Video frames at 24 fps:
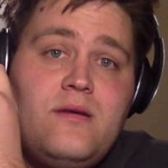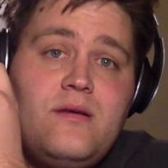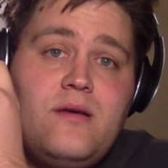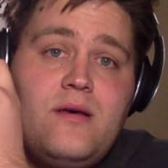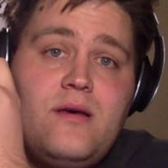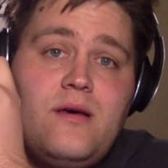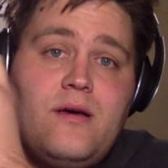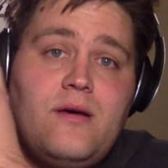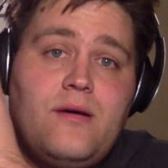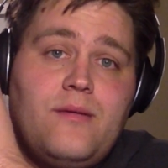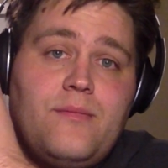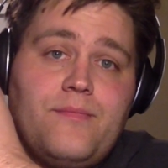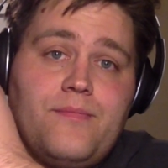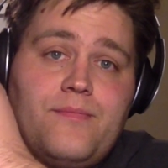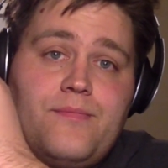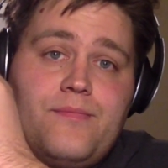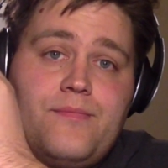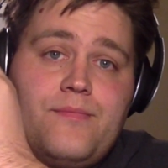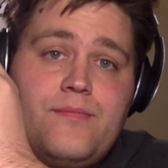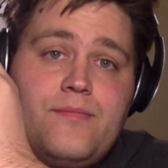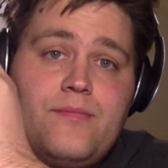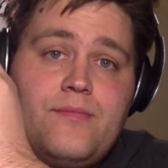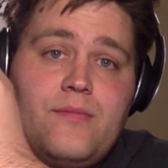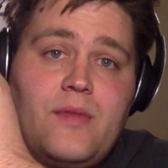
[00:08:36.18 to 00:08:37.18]

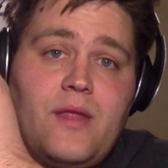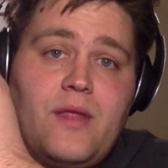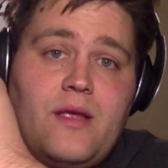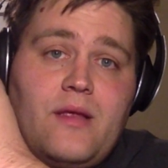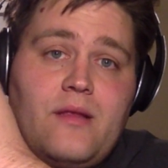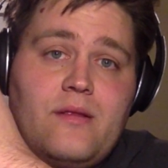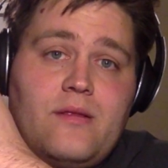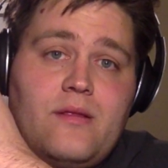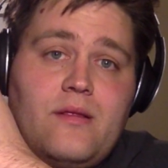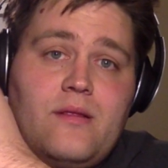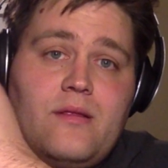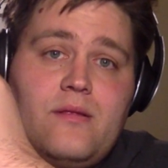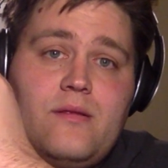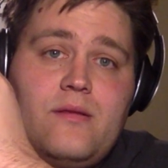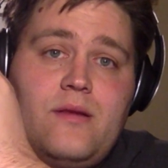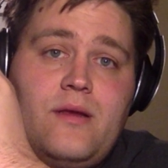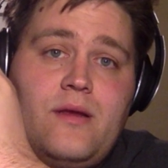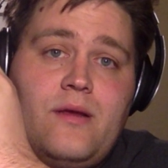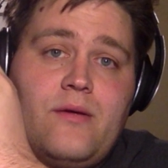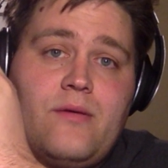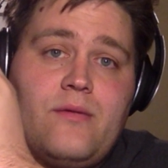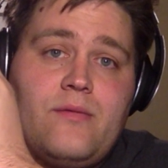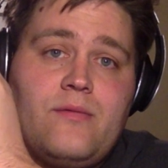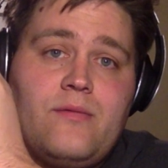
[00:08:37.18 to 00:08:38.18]
They,
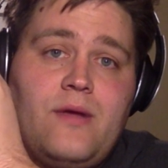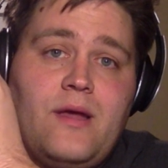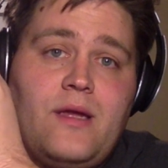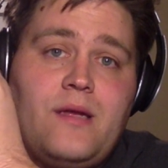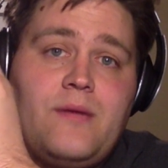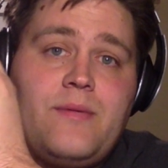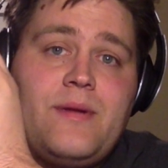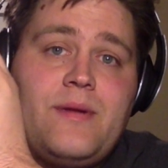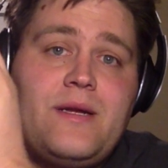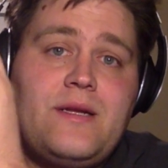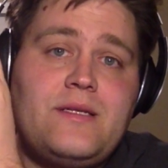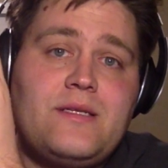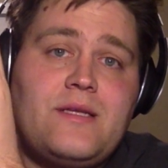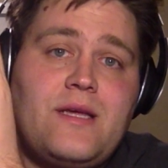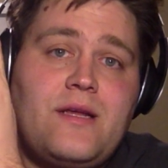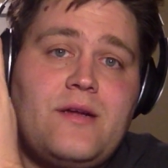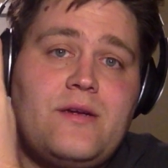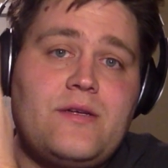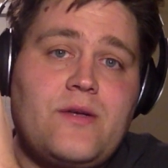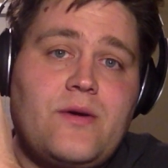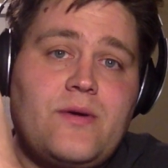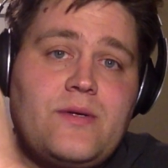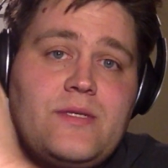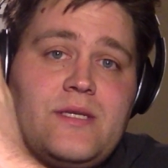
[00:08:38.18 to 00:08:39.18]
independent
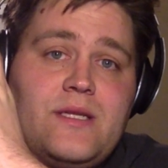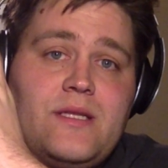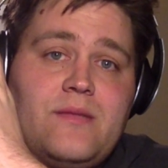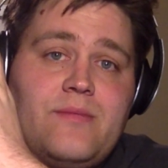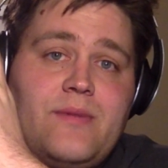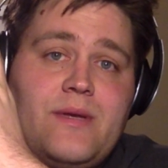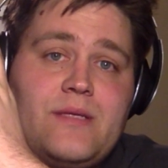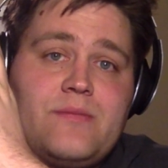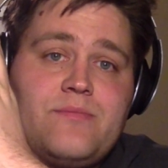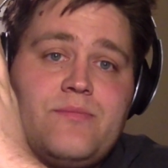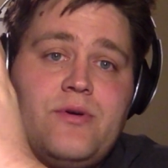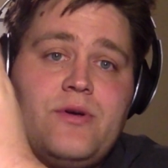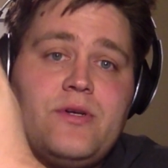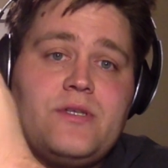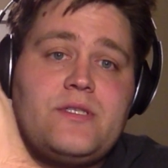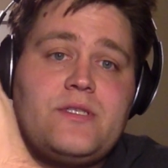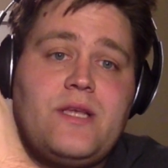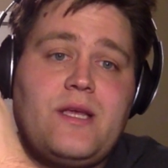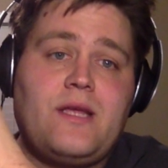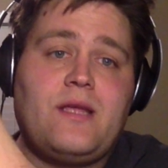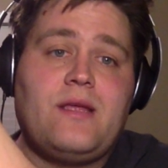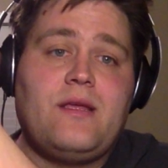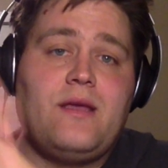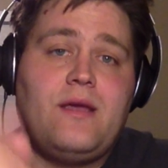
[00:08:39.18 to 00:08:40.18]
designers always need the best push
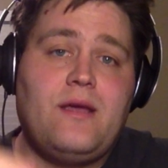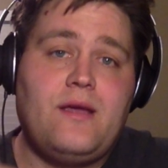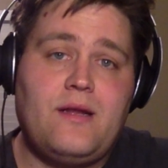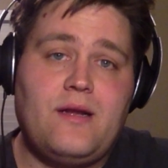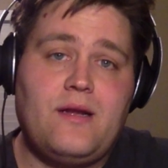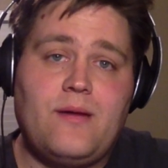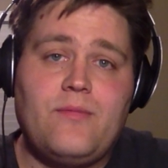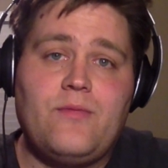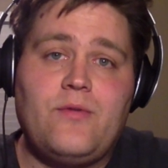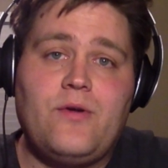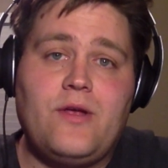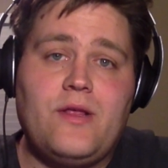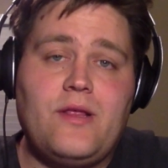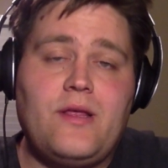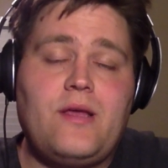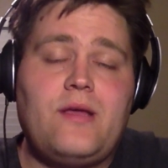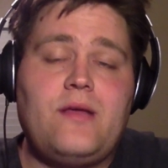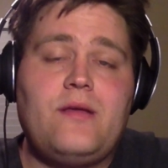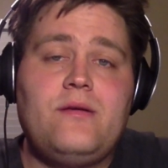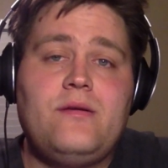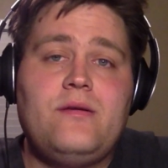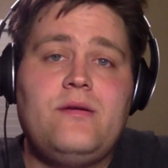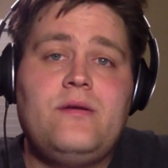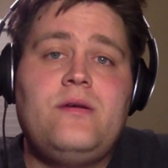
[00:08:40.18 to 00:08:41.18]
they can get, and I'm
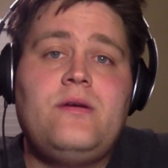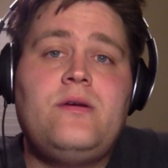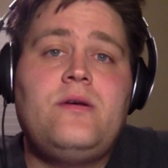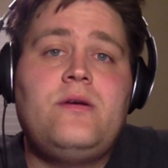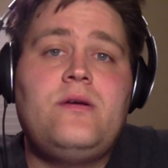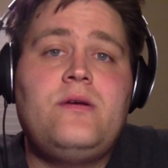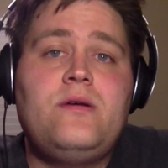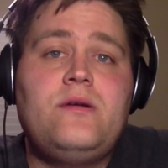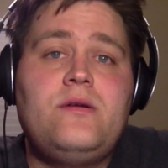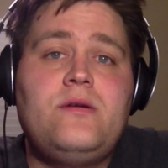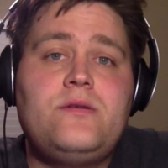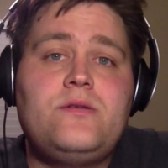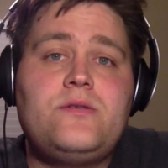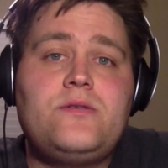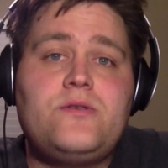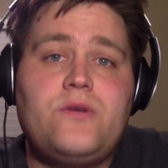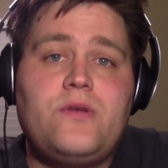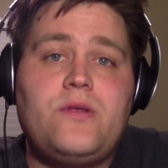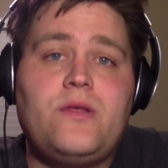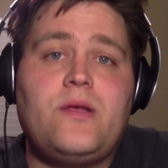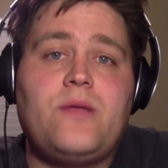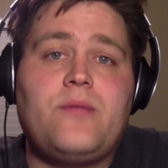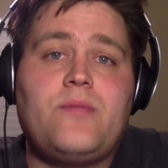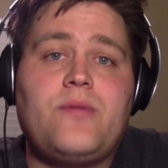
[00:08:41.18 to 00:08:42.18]
really,
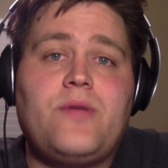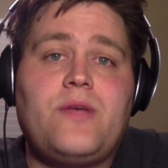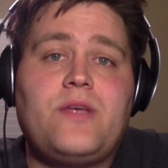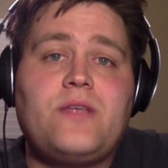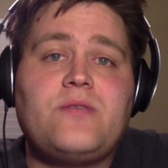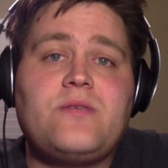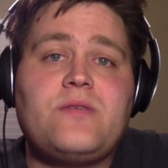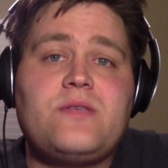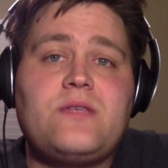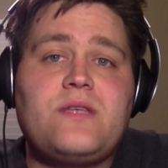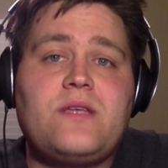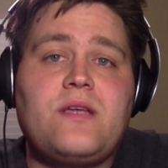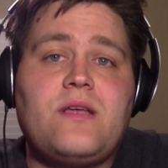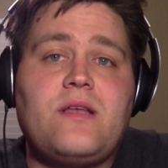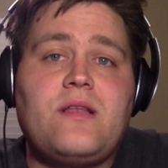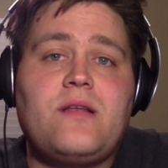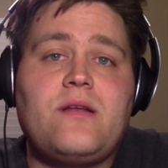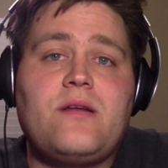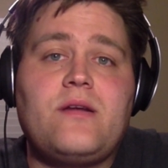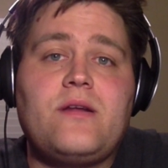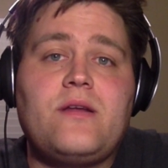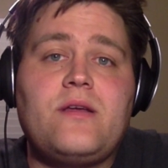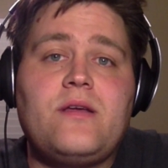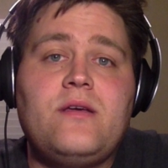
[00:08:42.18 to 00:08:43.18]
truly impressed with
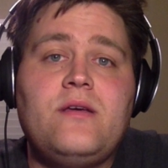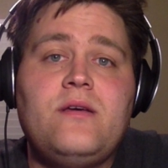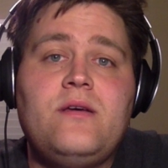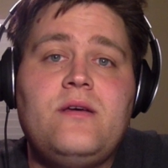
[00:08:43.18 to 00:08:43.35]
Singularity.